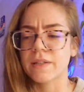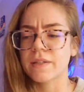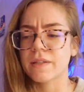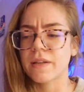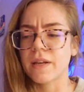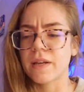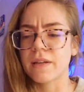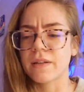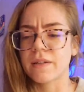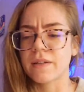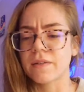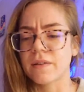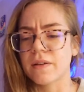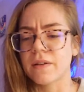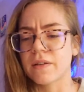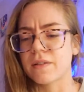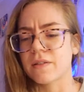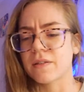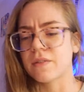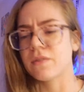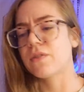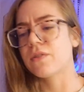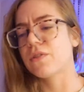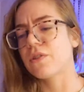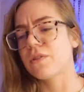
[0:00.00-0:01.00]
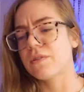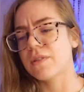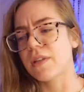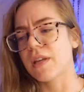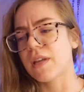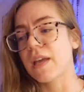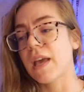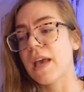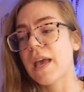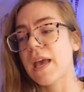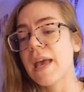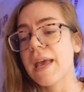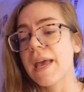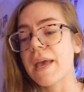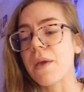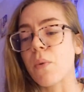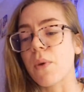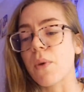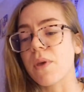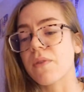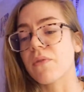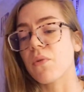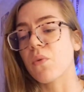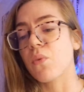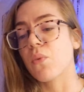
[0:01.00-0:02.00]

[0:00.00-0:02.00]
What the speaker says: and it's just like it was a